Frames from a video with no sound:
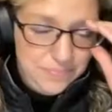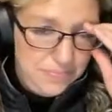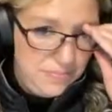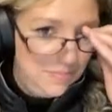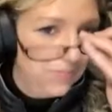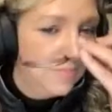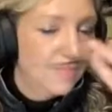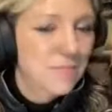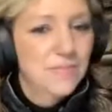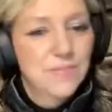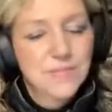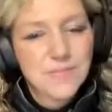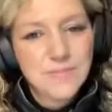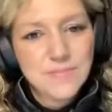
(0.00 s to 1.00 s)

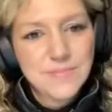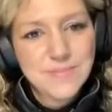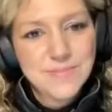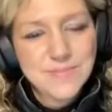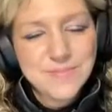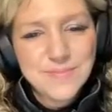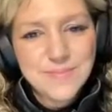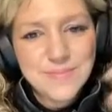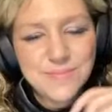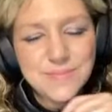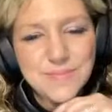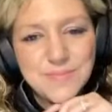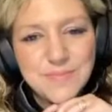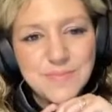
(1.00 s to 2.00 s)

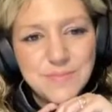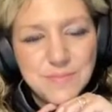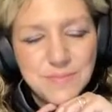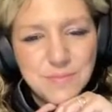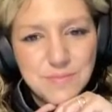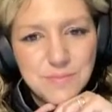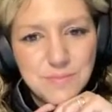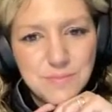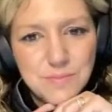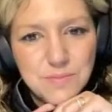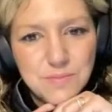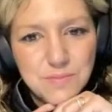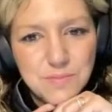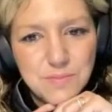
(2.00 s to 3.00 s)

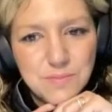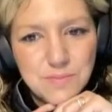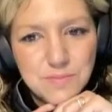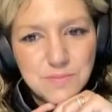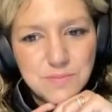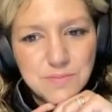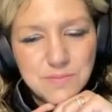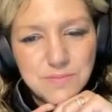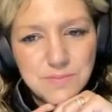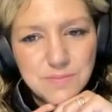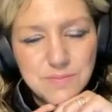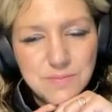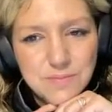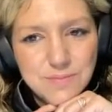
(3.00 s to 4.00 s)

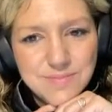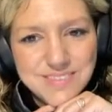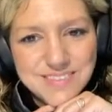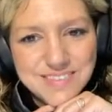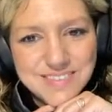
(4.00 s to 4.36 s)
[no speech]